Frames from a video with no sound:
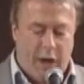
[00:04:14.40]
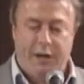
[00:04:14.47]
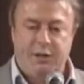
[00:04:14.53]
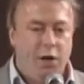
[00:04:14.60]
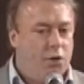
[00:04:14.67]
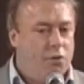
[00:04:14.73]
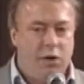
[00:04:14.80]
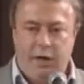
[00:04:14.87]
I
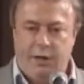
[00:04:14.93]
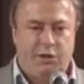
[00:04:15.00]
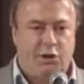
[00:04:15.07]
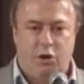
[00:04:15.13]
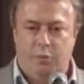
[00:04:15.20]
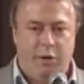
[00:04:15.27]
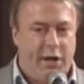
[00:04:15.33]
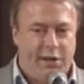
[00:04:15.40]
don't need
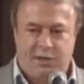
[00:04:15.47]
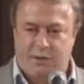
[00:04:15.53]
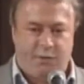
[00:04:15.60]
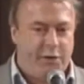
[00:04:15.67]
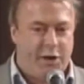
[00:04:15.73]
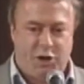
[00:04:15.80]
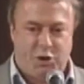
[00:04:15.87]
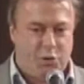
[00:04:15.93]
2 minutes
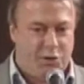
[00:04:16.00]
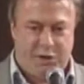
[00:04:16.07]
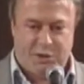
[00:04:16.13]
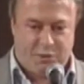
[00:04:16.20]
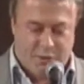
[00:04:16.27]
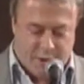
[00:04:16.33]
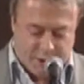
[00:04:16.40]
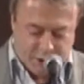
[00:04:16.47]
to finish with
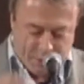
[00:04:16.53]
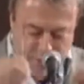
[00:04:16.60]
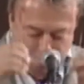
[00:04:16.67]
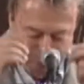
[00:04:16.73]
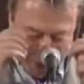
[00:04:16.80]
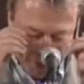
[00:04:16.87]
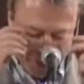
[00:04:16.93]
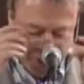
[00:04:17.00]
this religion,
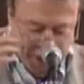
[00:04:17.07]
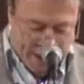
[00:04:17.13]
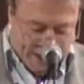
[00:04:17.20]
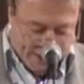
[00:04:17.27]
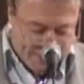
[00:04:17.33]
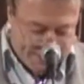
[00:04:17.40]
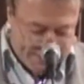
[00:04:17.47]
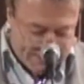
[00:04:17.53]
but
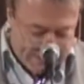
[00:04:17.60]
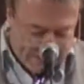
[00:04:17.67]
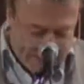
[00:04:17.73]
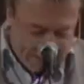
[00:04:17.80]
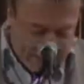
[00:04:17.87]
thanks.